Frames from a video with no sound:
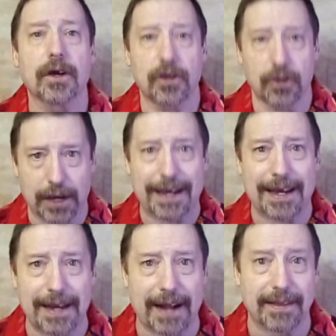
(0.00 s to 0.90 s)
you can
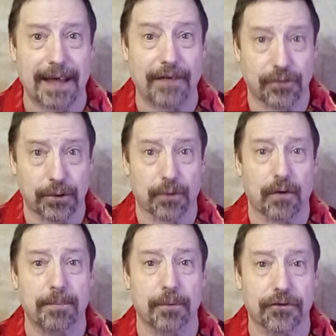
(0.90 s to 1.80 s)
connect that to your
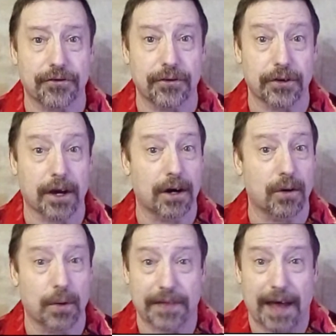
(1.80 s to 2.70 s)
Rumble Studio
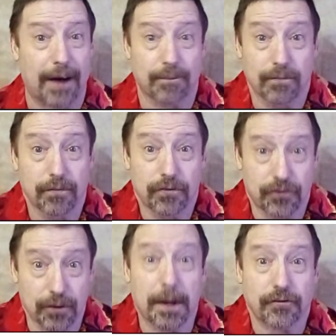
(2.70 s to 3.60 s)
without
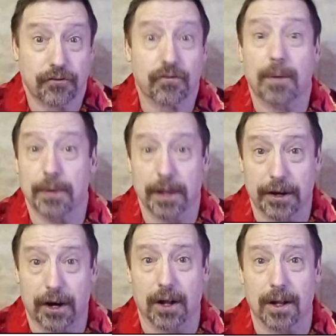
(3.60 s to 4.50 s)
too much trouble at
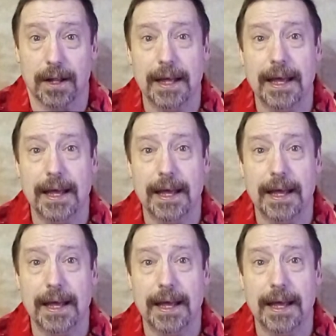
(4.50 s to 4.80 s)
all.